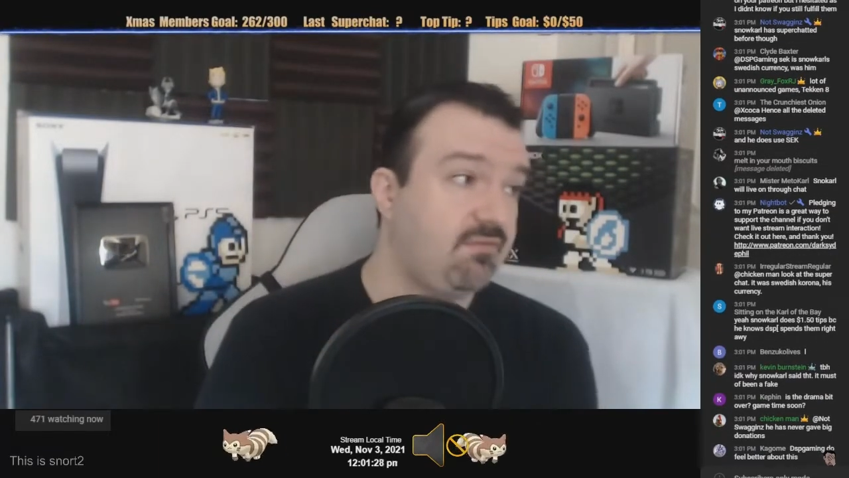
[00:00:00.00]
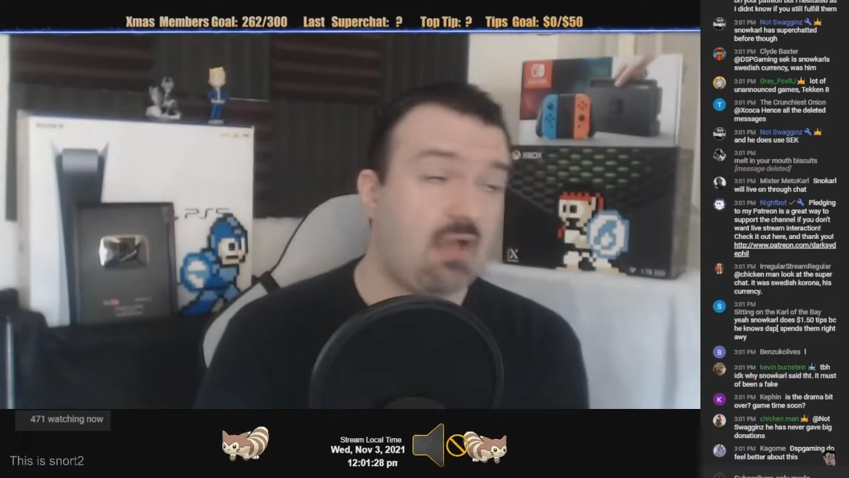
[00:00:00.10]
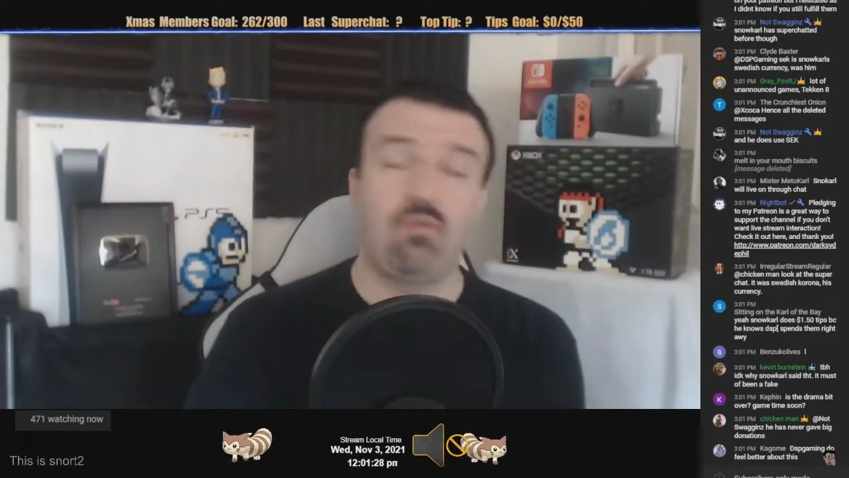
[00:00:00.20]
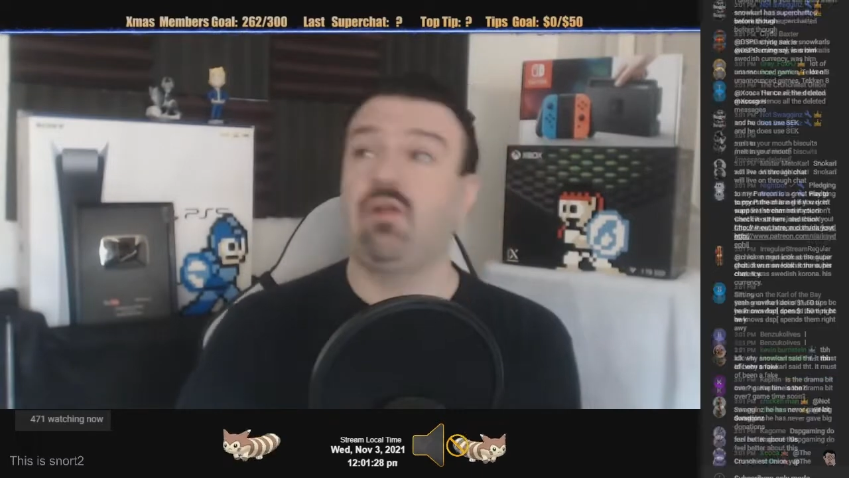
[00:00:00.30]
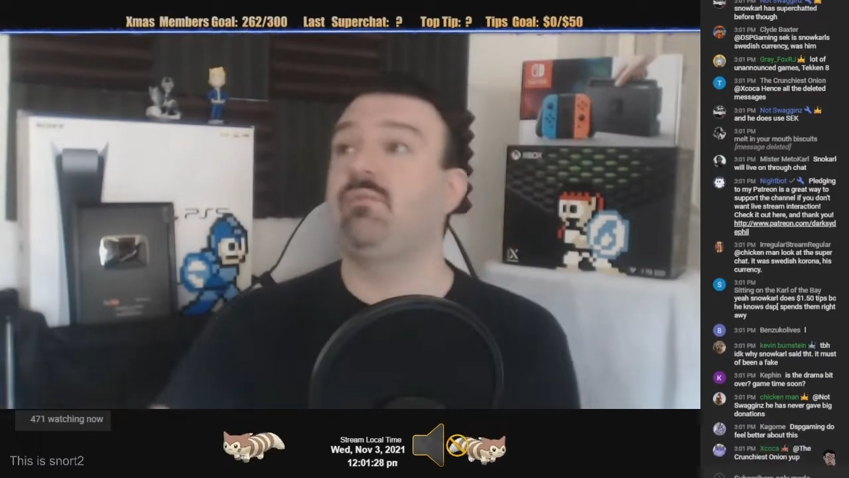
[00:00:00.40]

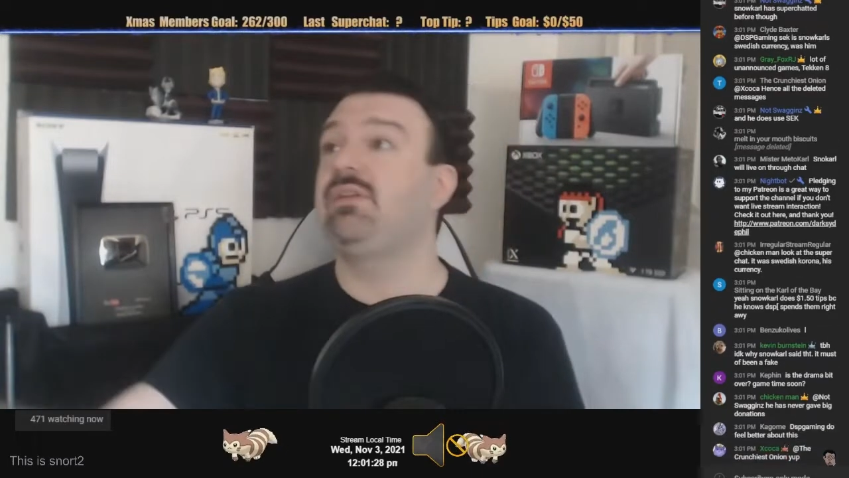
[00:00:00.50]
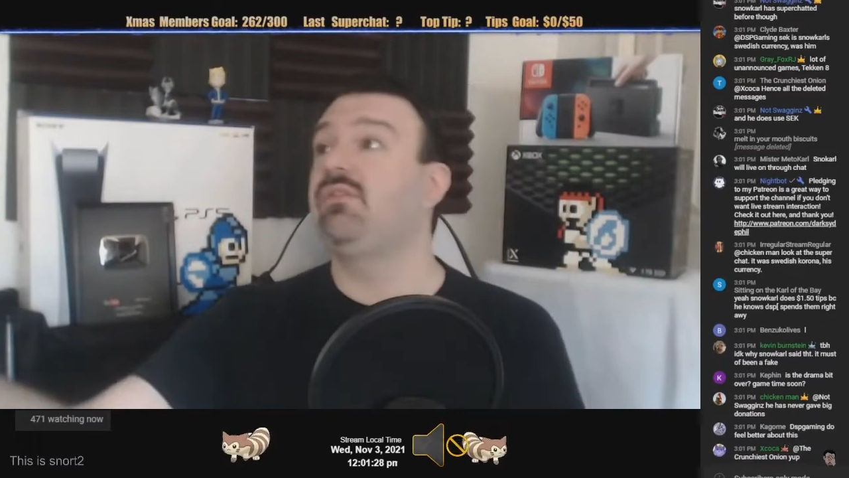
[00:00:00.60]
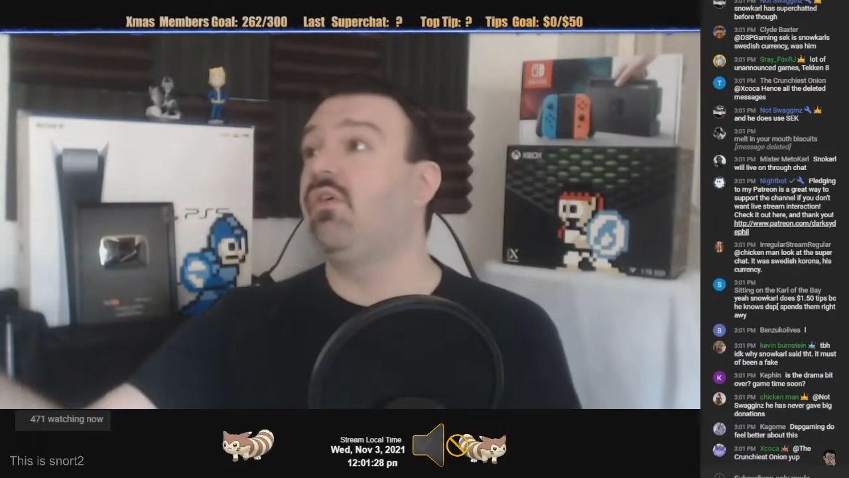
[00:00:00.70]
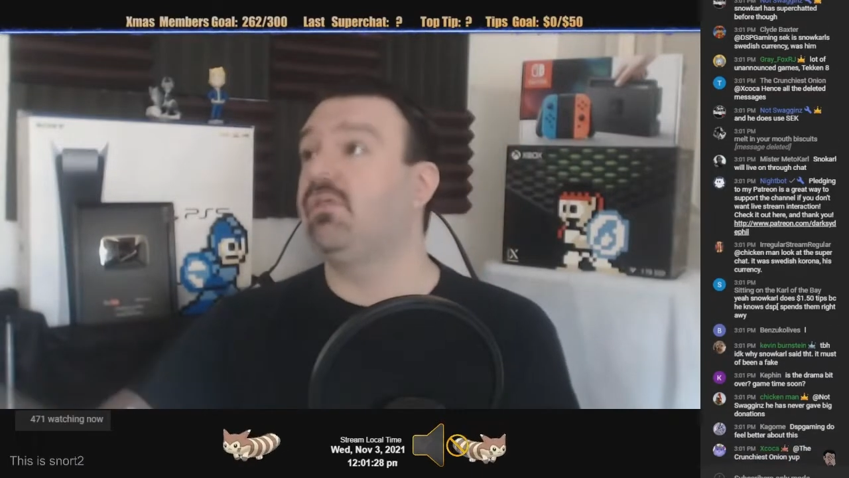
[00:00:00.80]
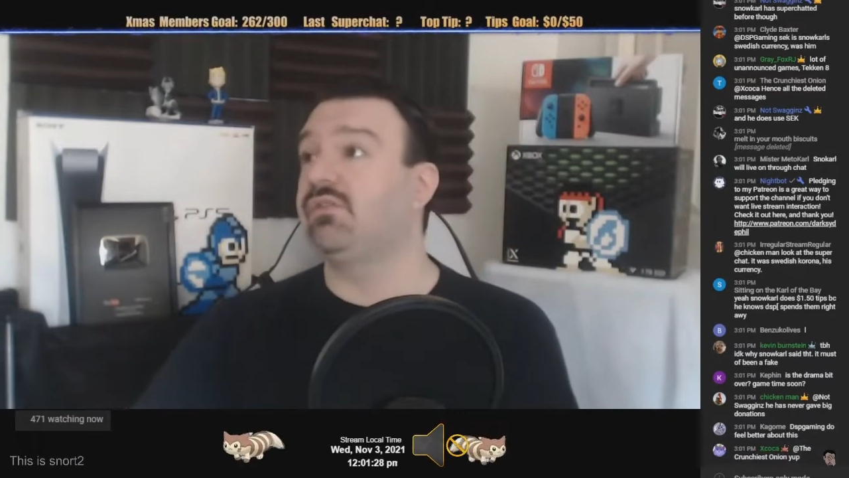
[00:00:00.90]
That will help me
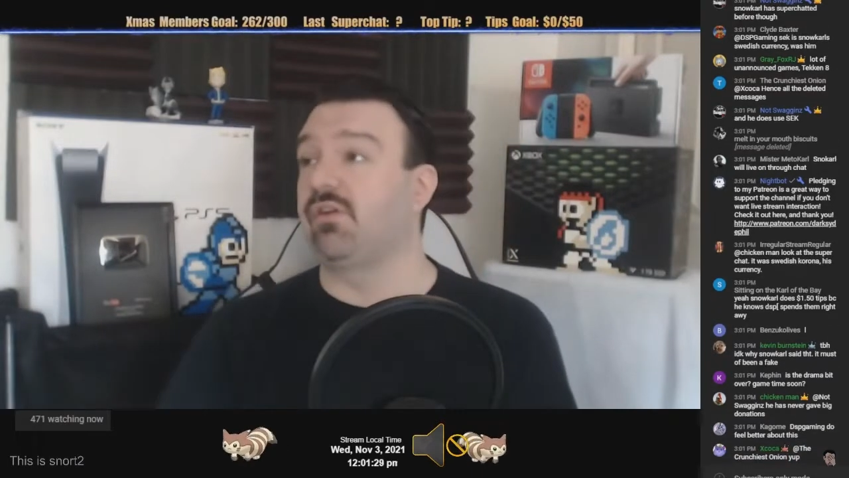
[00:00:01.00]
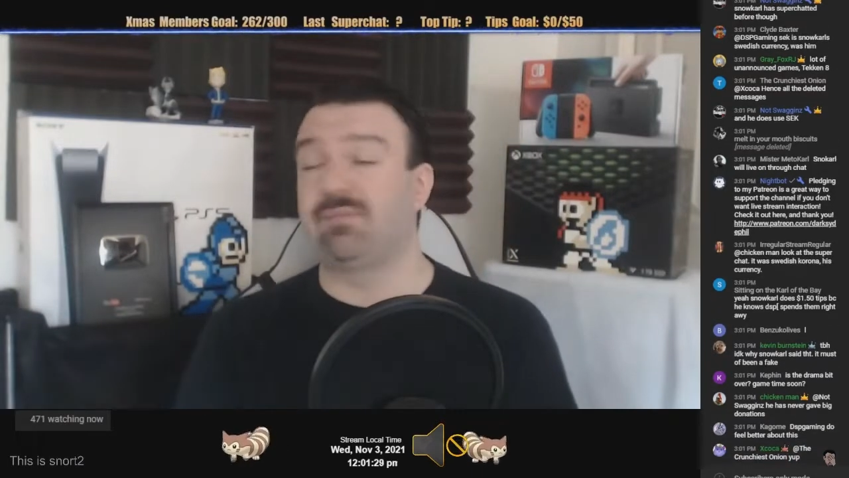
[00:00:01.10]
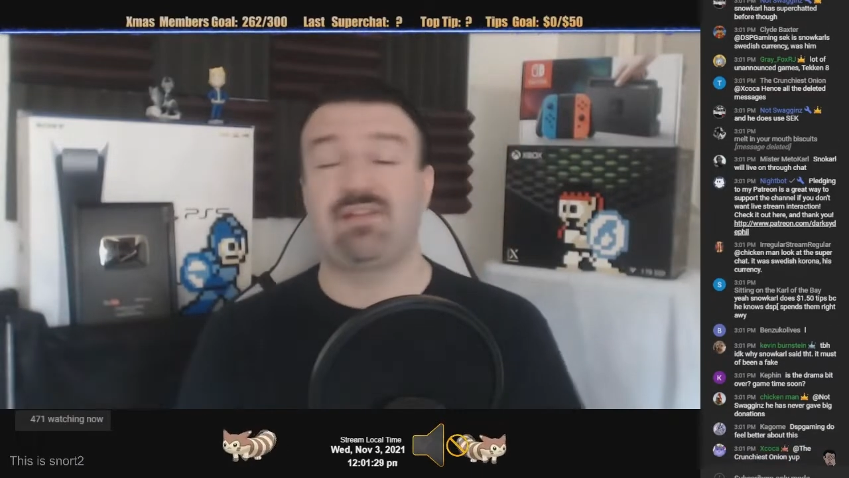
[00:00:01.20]
long term.